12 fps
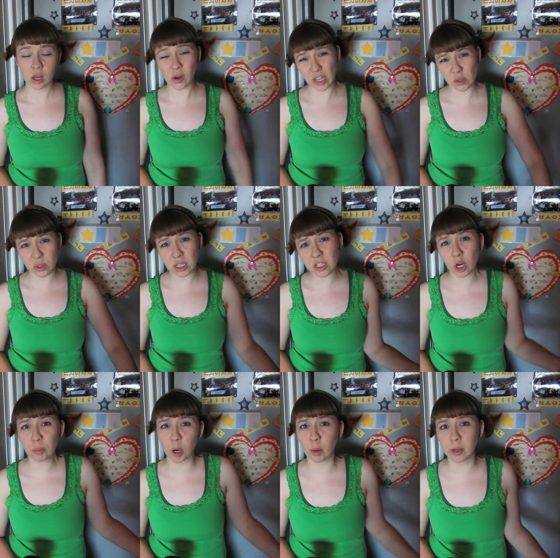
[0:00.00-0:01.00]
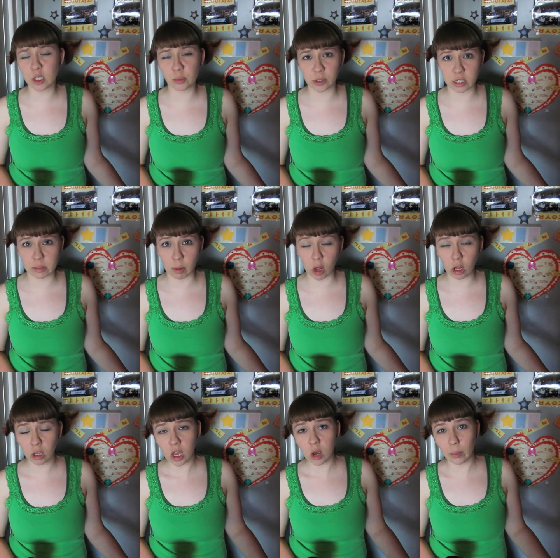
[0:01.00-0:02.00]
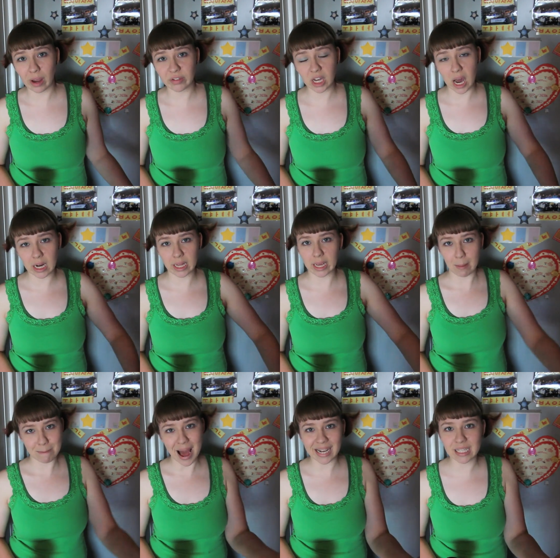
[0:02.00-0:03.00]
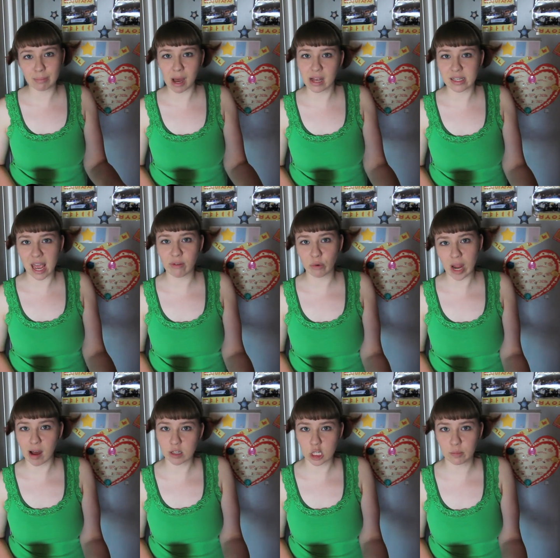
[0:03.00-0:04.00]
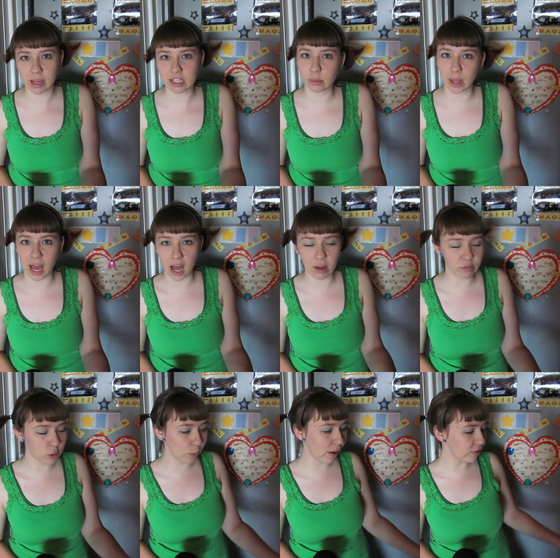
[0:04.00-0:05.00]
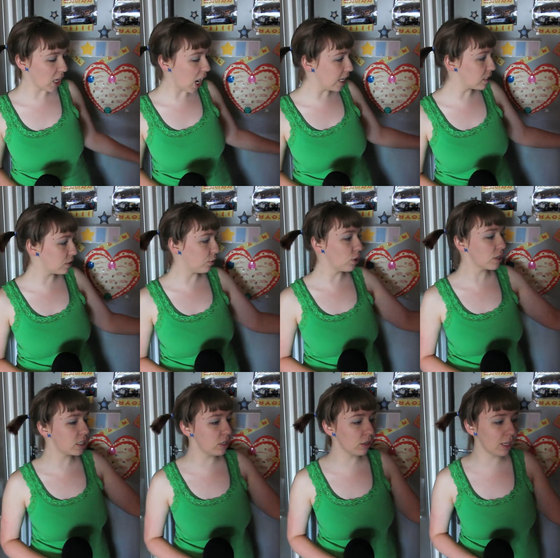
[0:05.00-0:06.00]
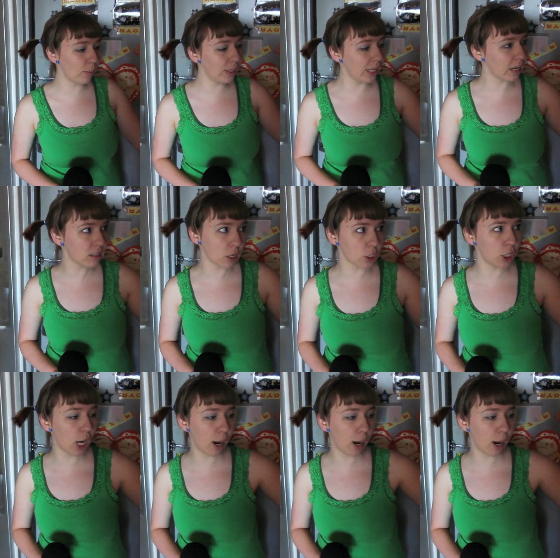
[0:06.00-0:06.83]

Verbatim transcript: Okay, so since our apartment is pretty small, we have to kind of like maximize every ounce of space that we have. So we have tons of hooks here that we like suction